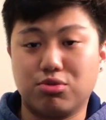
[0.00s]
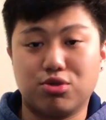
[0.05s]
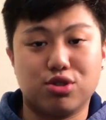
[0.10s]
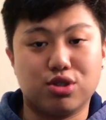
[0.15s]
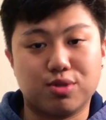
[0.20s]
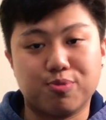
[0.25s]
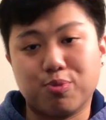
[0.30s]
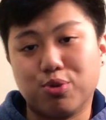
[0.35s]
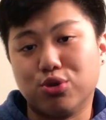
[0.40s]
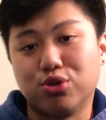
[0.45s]

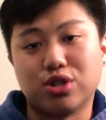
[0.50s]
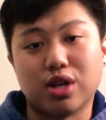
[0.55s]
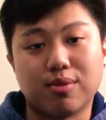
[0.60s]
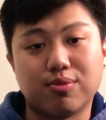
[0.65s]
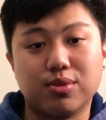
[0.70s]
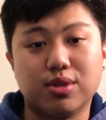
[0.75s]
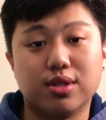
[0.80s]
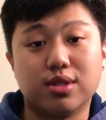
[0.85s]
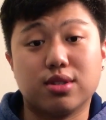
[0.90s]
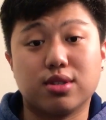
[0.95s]
just push
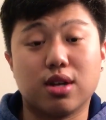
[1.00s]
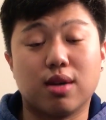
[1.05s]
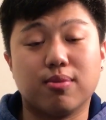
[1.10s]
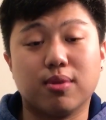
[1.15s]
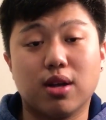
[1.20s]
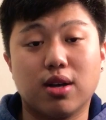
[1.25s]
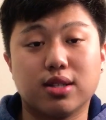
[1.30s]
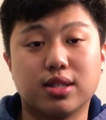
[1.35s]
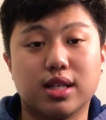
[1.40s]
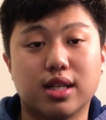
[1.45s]
up the
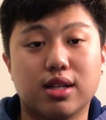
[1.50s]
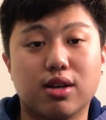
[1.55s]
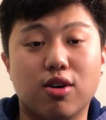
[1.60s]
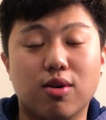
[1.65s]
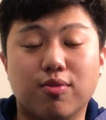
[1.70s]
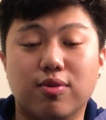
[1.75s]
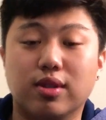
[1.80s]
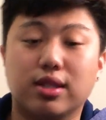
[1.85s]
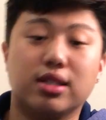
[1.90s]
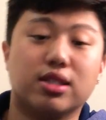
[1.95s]
stop loss, and
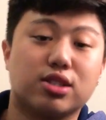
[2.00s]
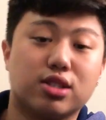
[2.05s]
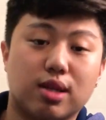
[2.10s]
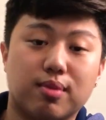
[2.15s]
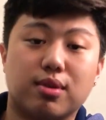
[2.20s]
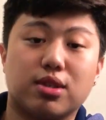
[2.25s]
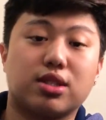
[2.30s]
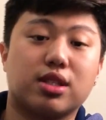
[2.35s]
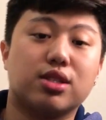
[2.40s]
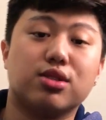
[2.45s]
hopefully the
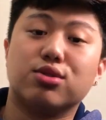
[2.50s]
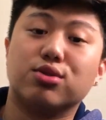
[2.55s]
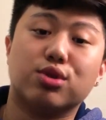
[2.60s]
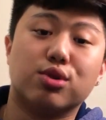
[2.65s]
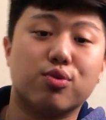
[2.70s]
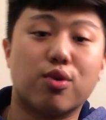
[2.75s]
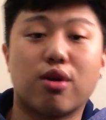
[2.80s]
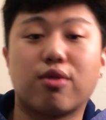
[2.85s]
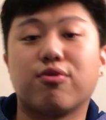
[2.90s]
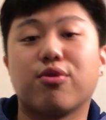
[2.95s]
stop loss can do
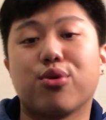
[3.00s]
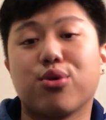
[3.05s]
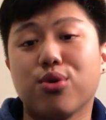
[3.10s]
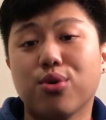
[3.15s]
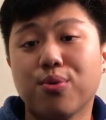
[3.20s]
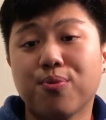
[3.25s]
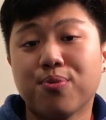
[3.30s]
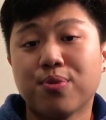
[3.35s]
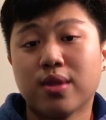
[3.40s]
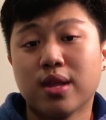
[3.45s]
the work for
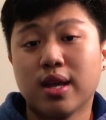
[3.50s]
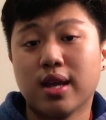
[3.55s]
you.